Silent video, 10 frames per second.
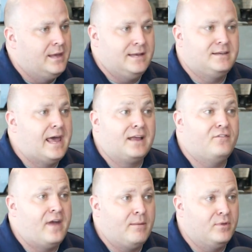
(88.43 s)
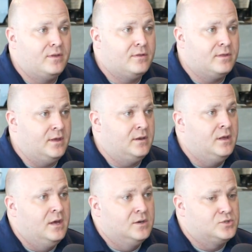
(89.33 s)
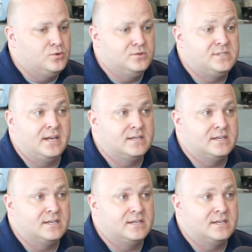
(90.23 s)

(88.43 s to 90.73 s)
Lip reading: intact families and students that